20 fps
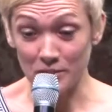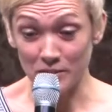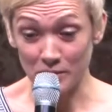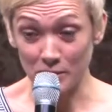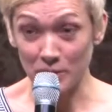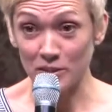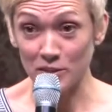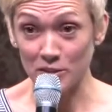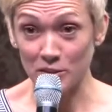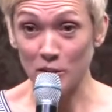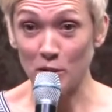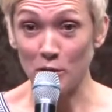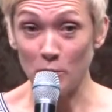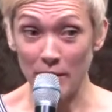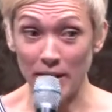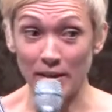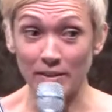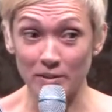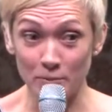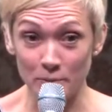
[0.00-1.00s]
doing a show
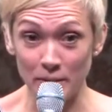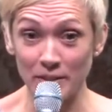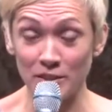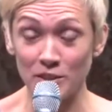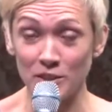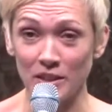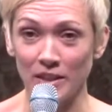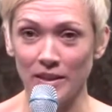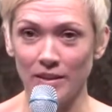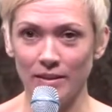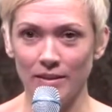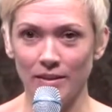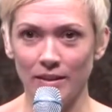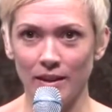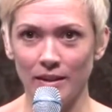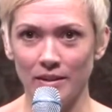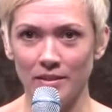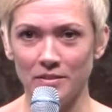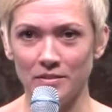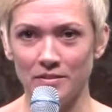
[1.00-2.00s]
about dementia,
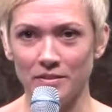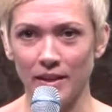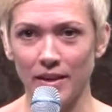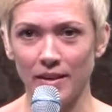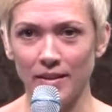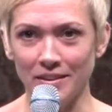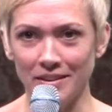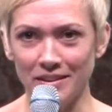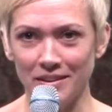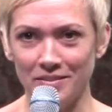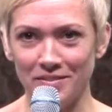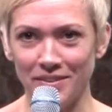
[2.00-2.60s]
and her, fa- you know,